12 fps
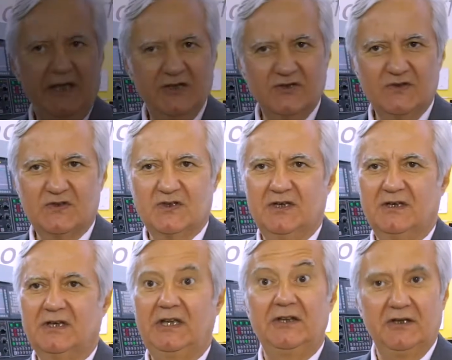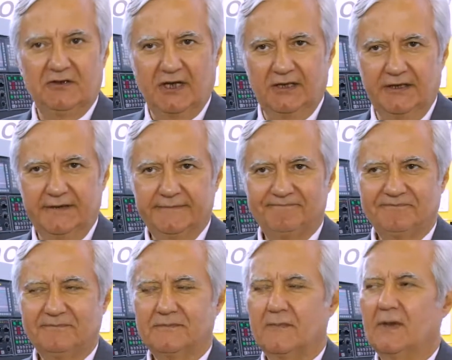an agency in Italy,
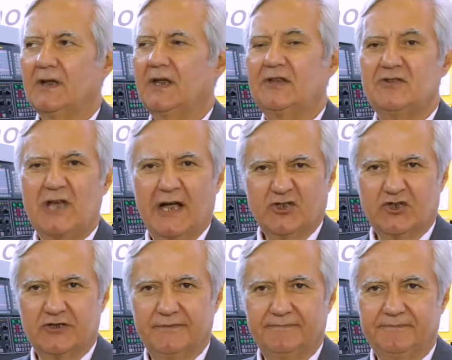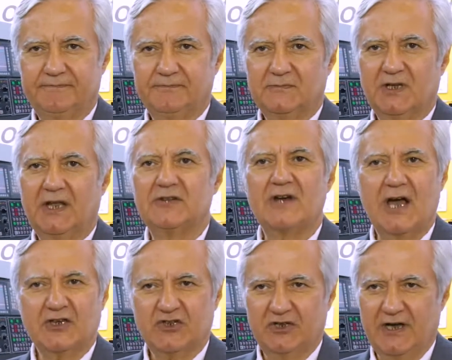in Dutch, in
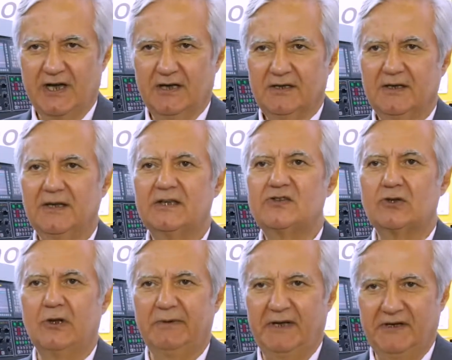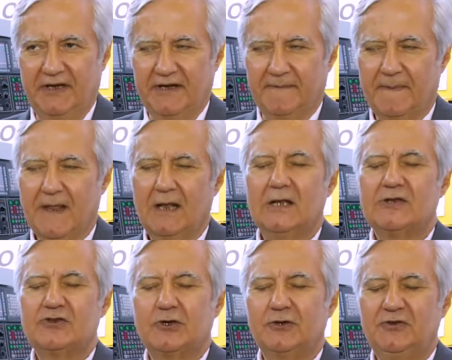Russia, in Slovenia.
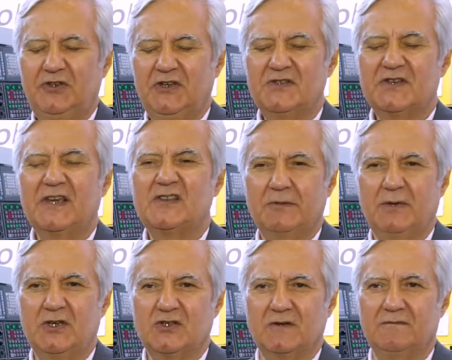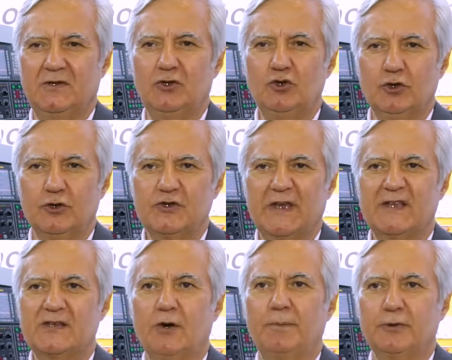So this exhibition we use
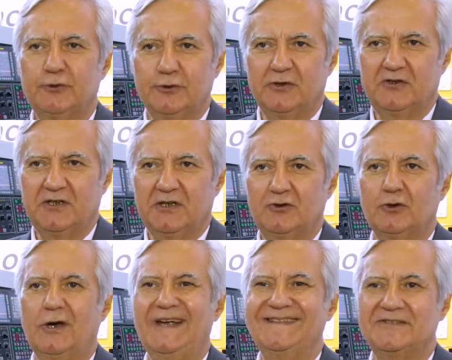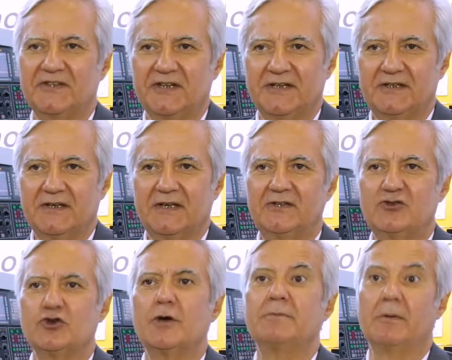as opportunity to entering in the
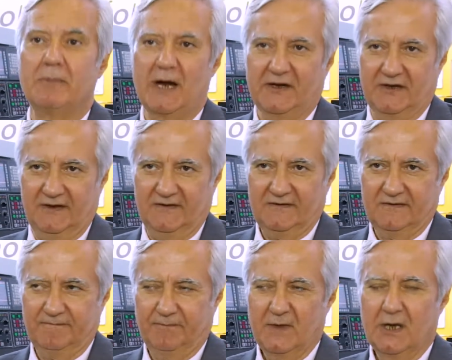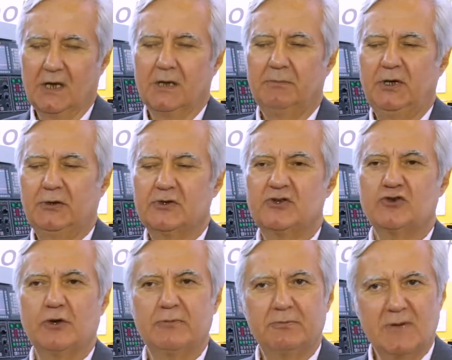German market. Because the
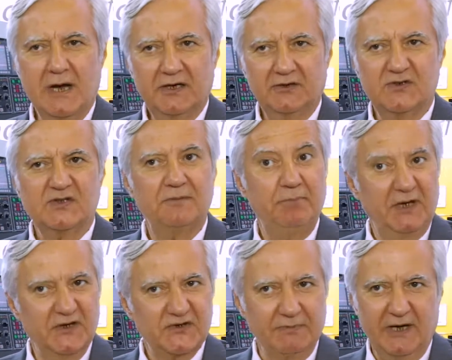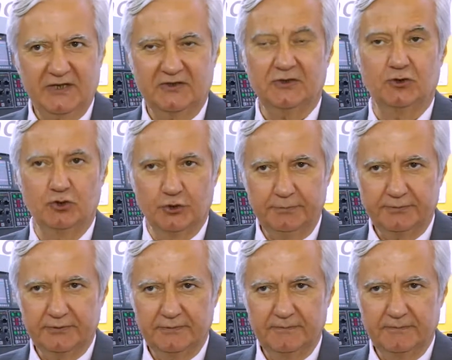German market is the biggest market in Europe,